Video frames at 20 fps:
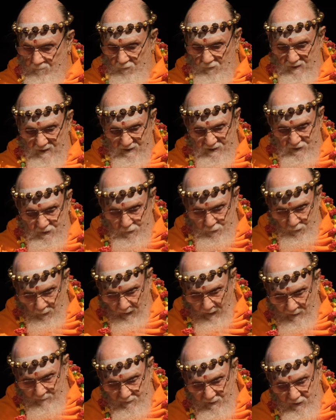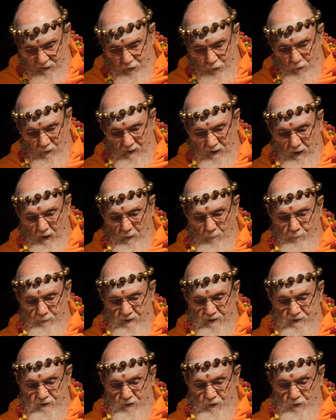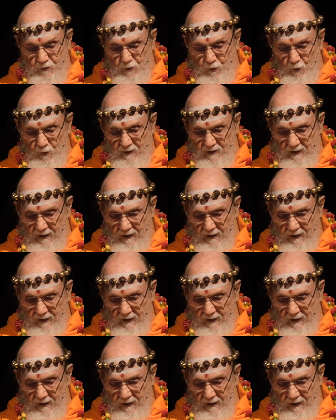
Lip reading: the striving to accomplish or doing